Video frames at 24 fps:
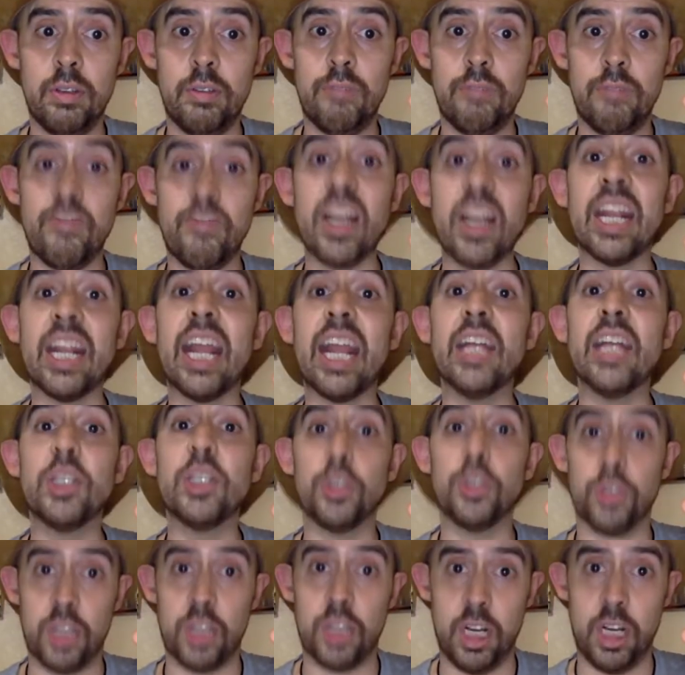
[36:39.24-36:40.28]
Financial
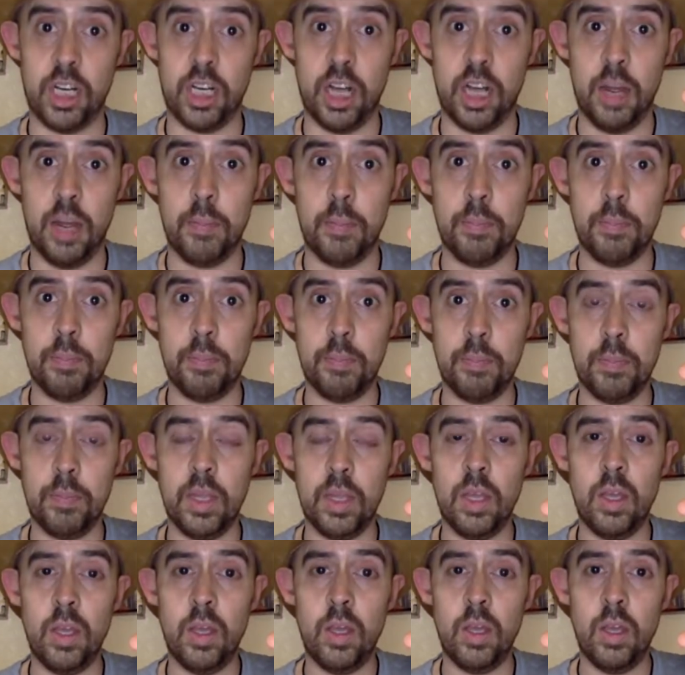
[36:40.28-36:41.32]
is going to come.
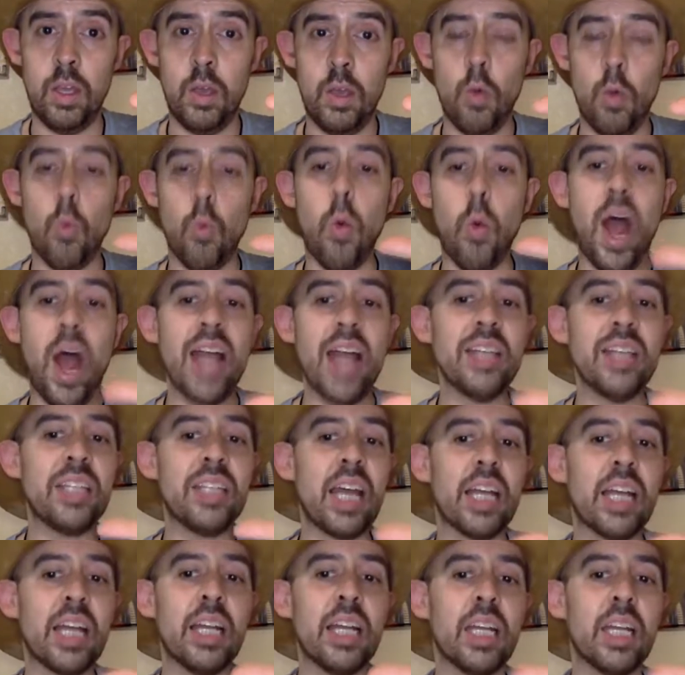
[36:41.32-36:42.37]
Why is
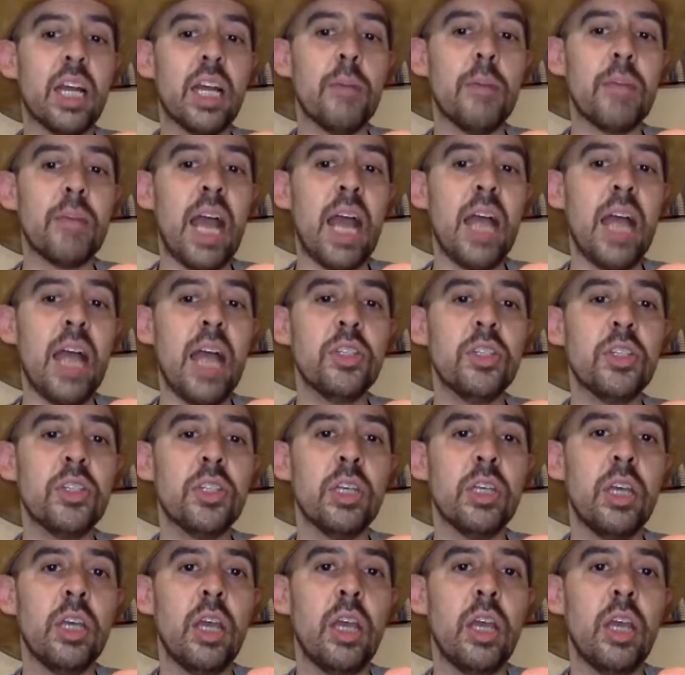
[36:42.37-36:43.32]
that going to come, guys?